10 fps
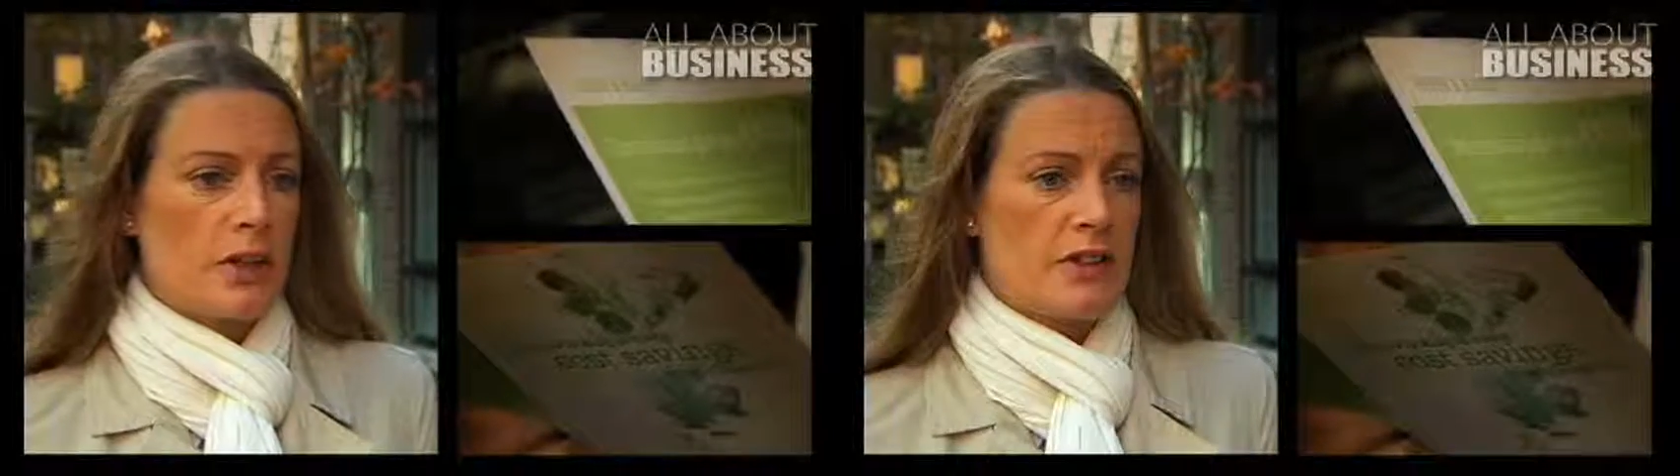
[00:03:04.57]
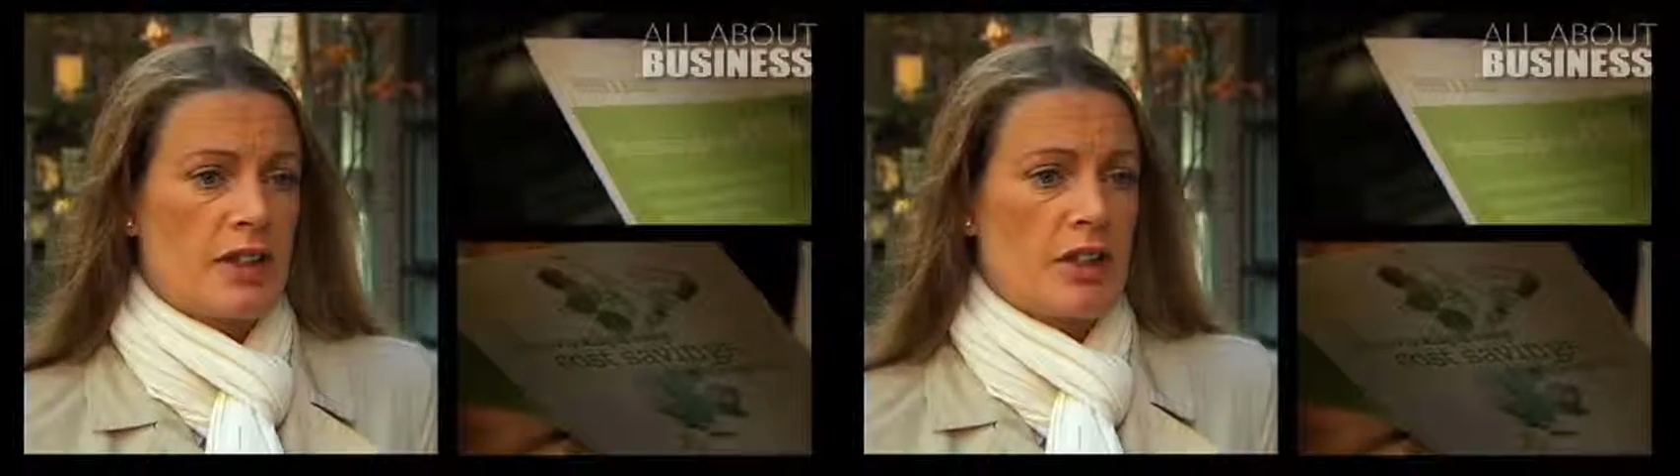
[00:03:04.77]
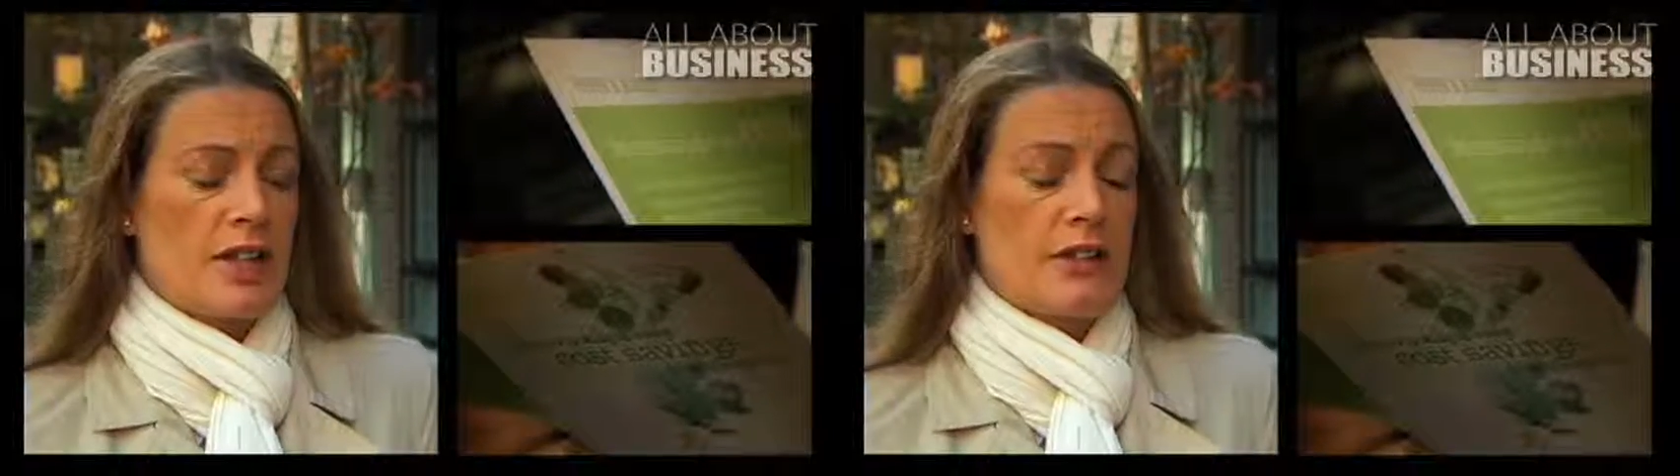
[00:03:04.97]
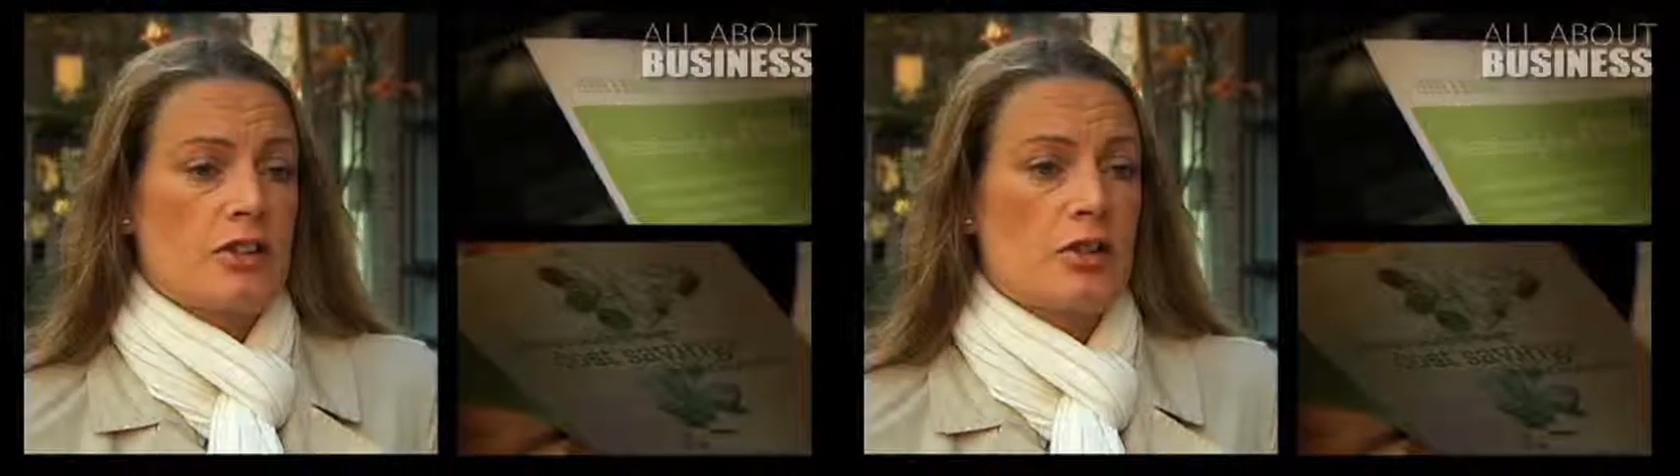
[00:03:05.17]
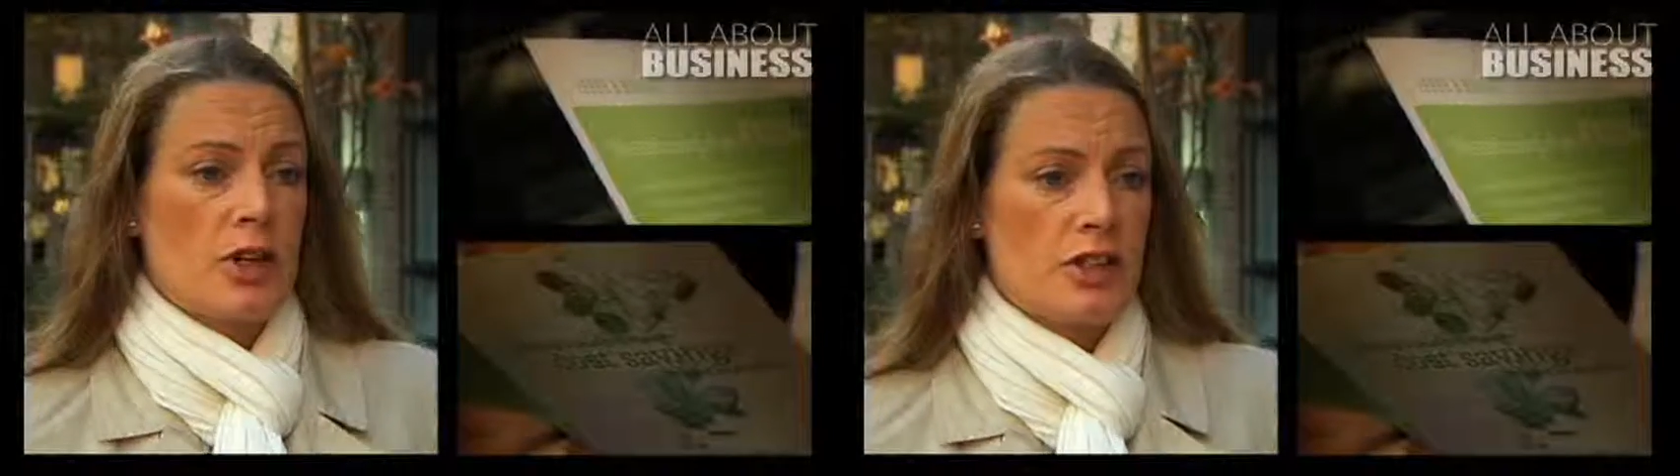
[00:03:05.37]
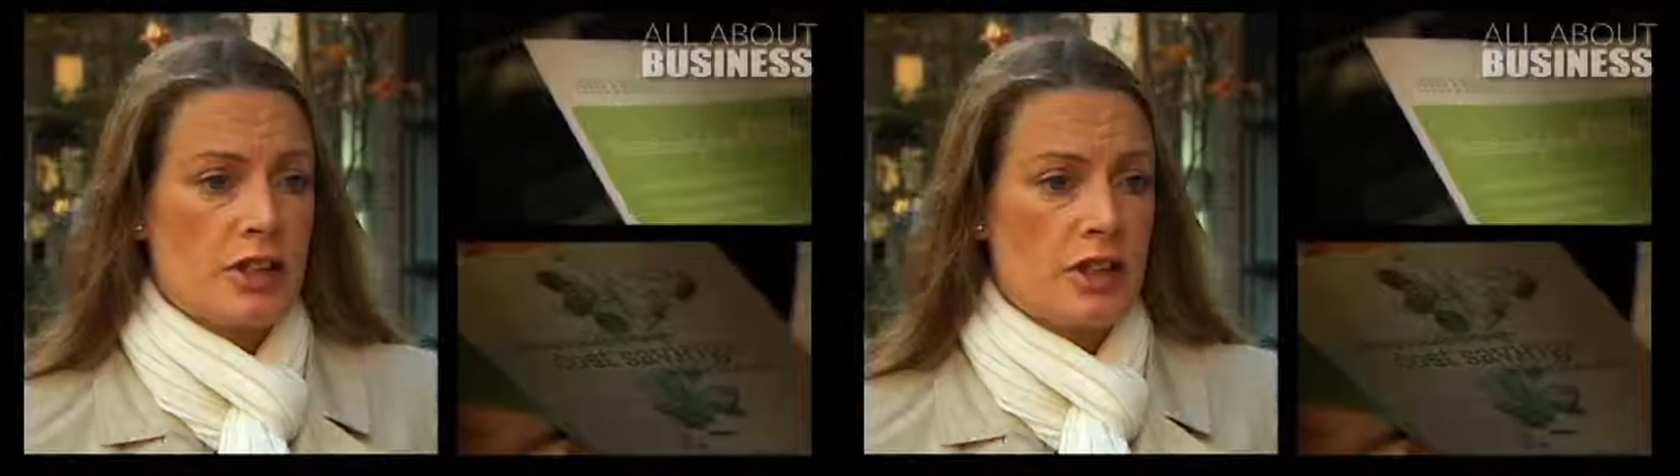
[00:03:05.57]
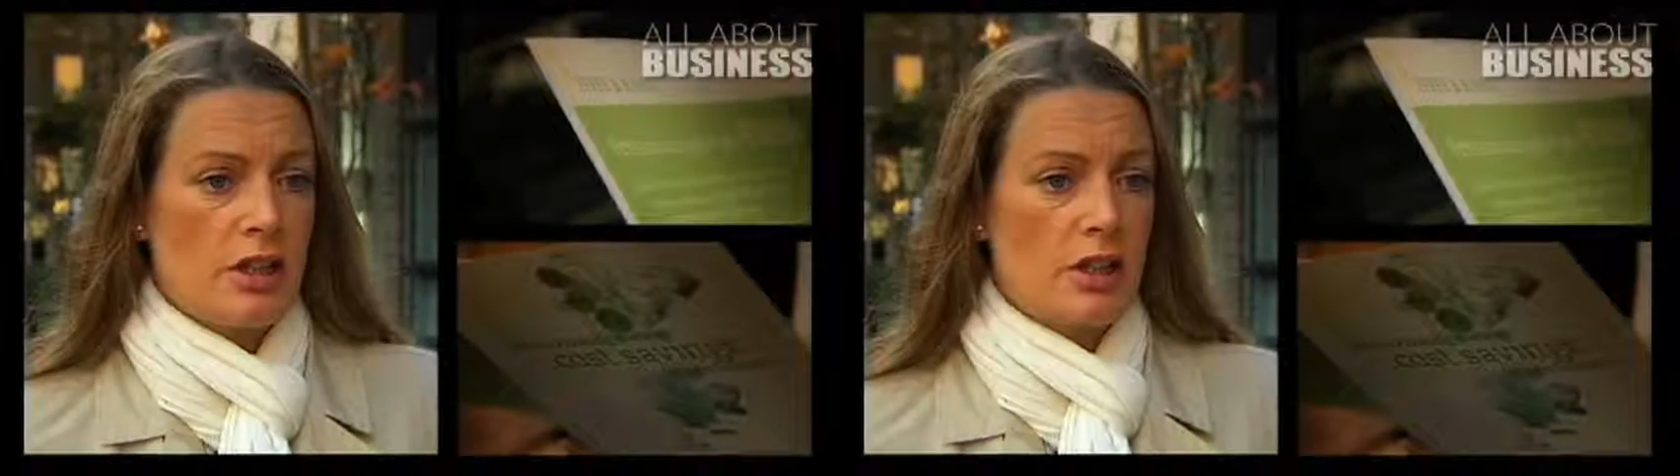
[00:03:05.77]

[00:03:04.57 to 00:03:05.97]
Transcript: let's say, less than 20